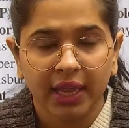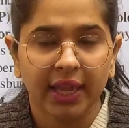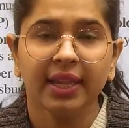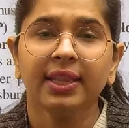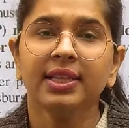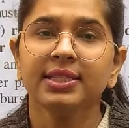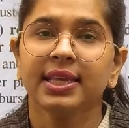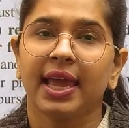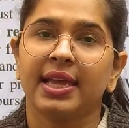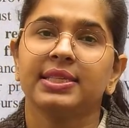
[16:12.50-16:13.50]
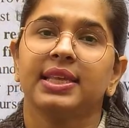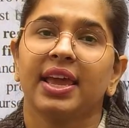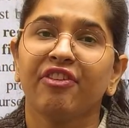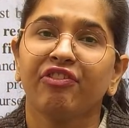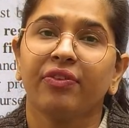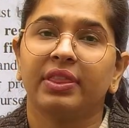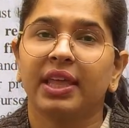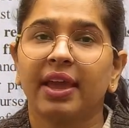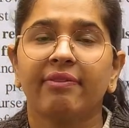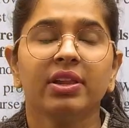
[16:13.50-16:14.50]
in this case, if
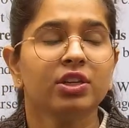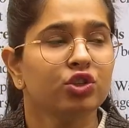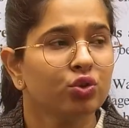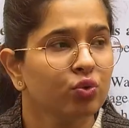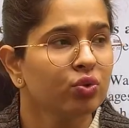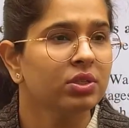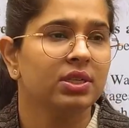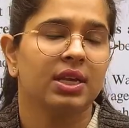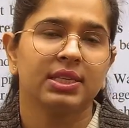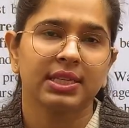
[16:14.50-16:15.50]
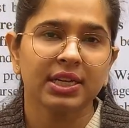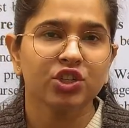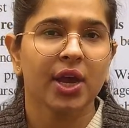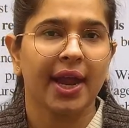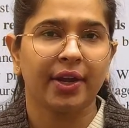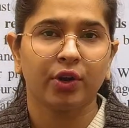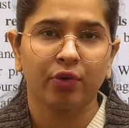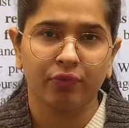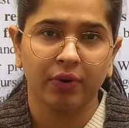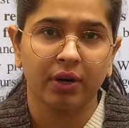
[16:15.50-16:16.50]
they will choose such kind
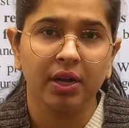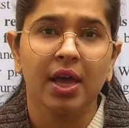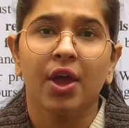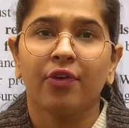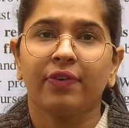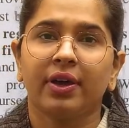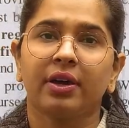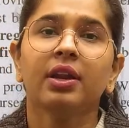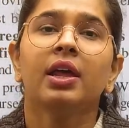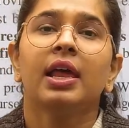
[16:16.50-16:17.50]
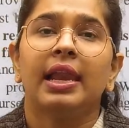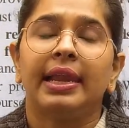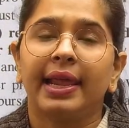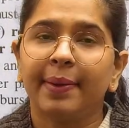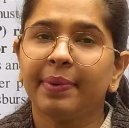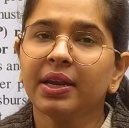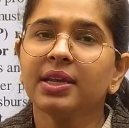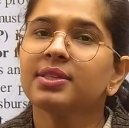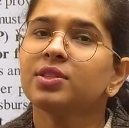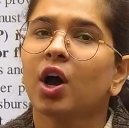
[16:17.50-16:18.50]
of work where labor
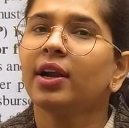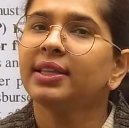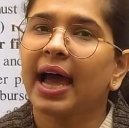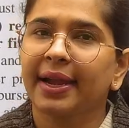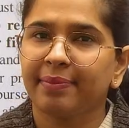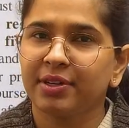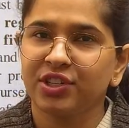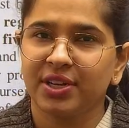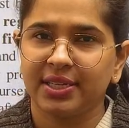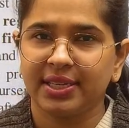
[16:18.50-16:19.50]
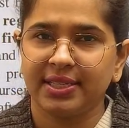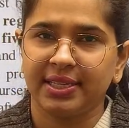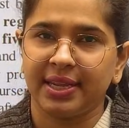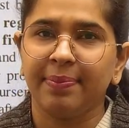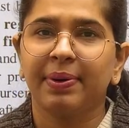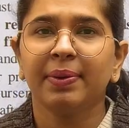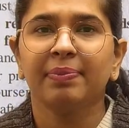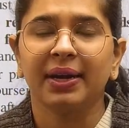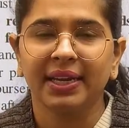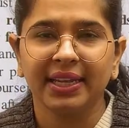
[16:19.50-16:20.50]
is not that much necessary but
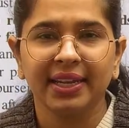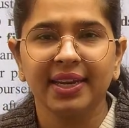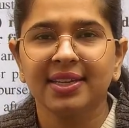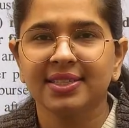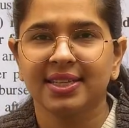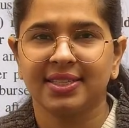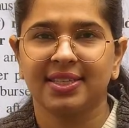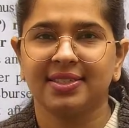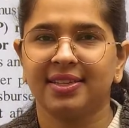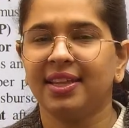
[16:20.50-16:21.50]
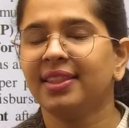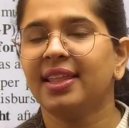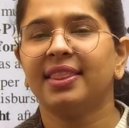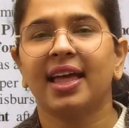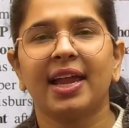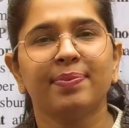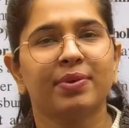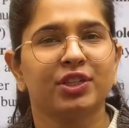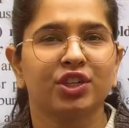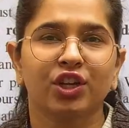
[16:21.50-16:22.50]
material is necessary, then that
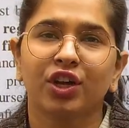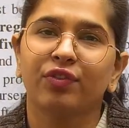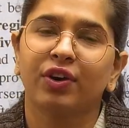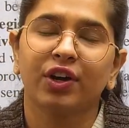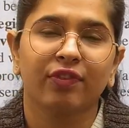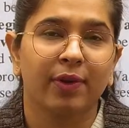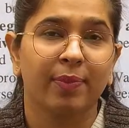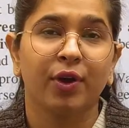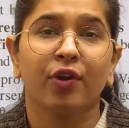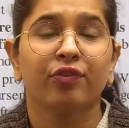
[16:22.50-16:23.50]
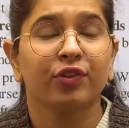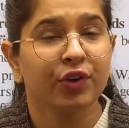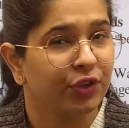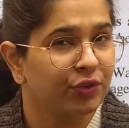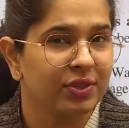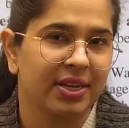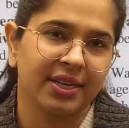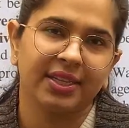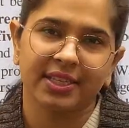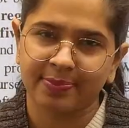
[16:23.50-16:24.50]
particular work will be of no use
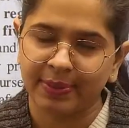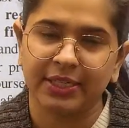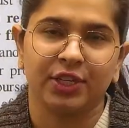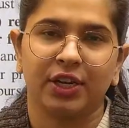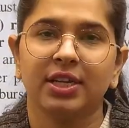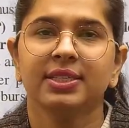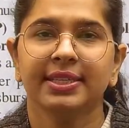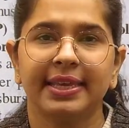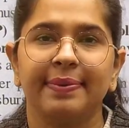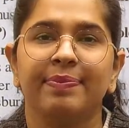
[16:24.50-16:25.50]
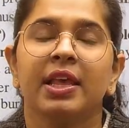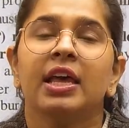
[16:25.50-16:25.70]
under this particular scheme.